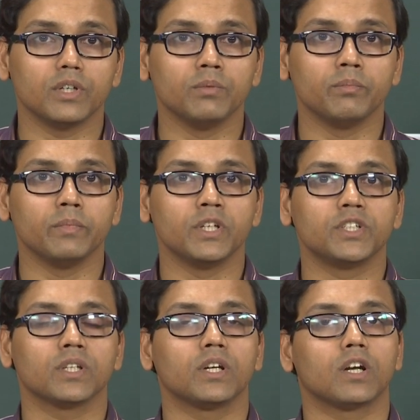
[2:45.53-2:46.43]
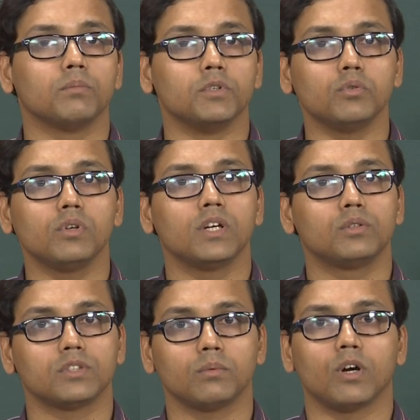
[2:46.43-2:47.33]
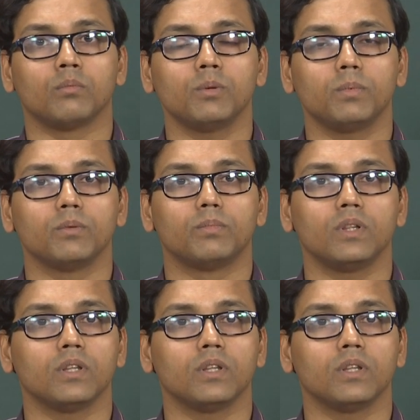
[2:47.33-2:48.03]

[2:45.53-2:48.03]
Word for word: you, mention the term nuclear to some common people,